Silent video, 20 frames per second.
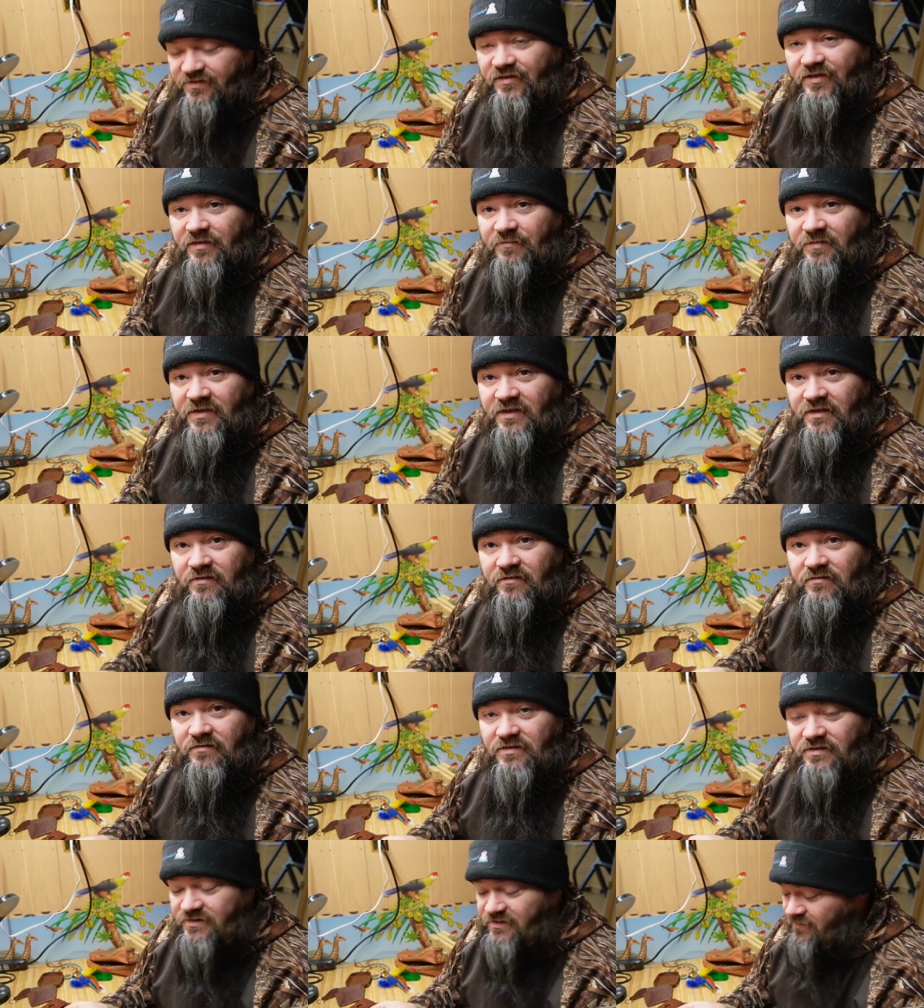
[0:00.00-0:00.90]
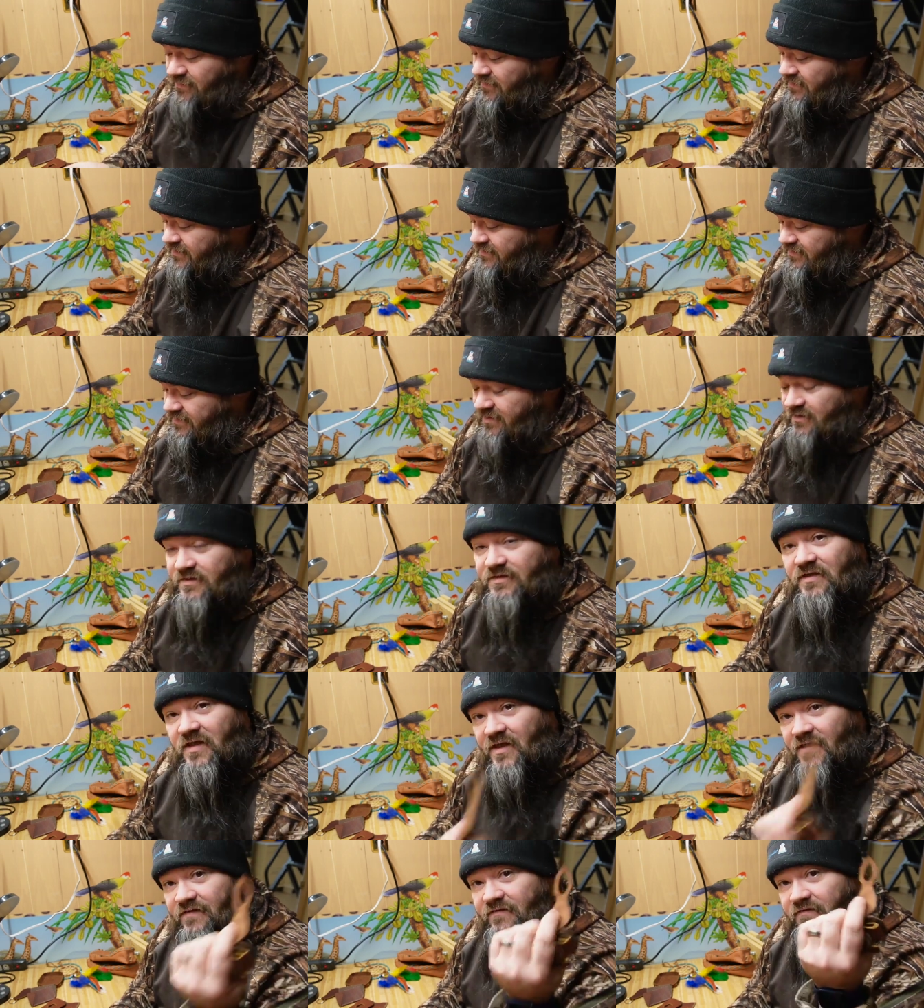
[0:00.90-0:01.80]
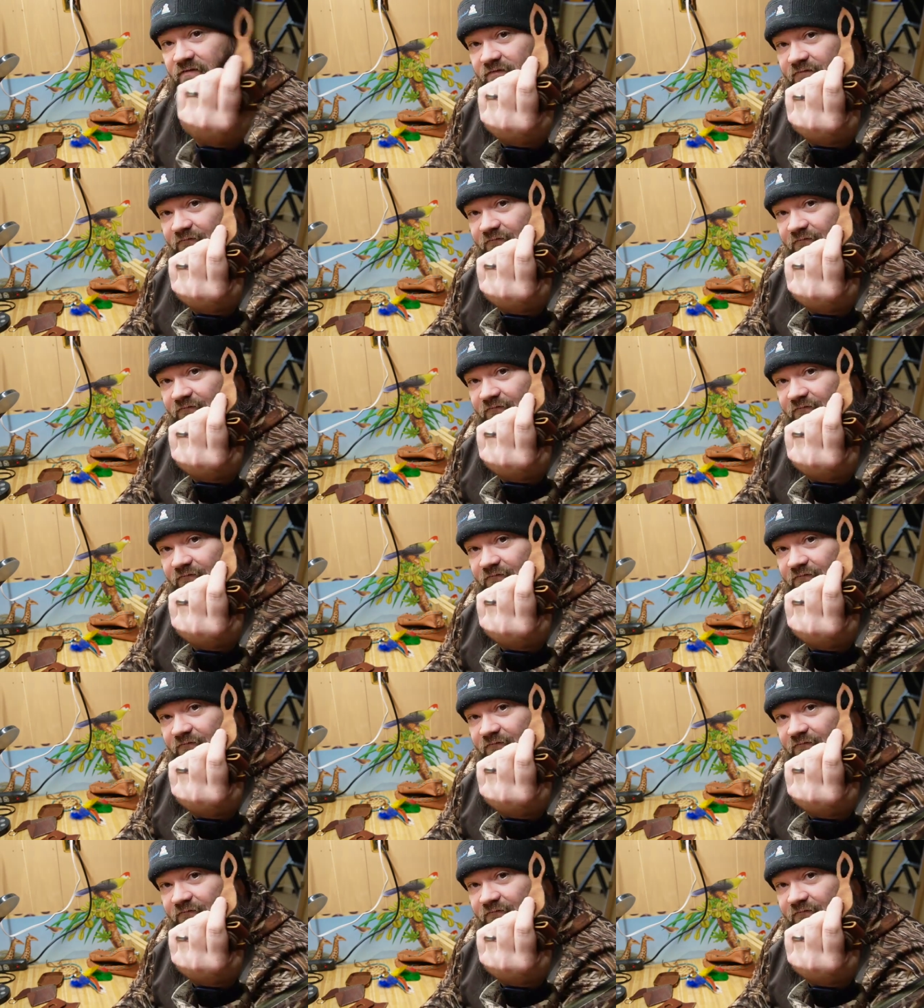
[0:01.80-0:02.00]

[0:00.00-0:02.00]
the limit as long as there's leather